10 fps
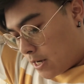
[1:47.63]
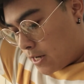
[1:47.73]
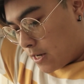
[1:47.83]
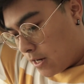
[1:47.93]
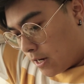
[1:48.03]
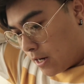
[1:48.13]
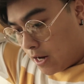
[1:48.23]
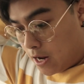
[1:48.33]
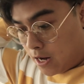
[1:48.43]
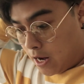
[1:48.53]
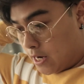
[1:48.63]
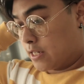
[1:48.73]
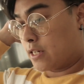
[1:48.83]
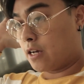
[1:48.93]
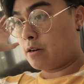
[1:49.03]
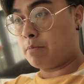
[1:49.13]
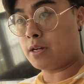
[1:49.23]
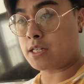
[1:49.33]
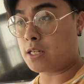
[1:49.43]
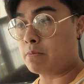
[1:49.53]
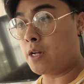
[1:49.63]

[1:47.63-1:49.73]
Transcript: get with you. Guess I gotta bust some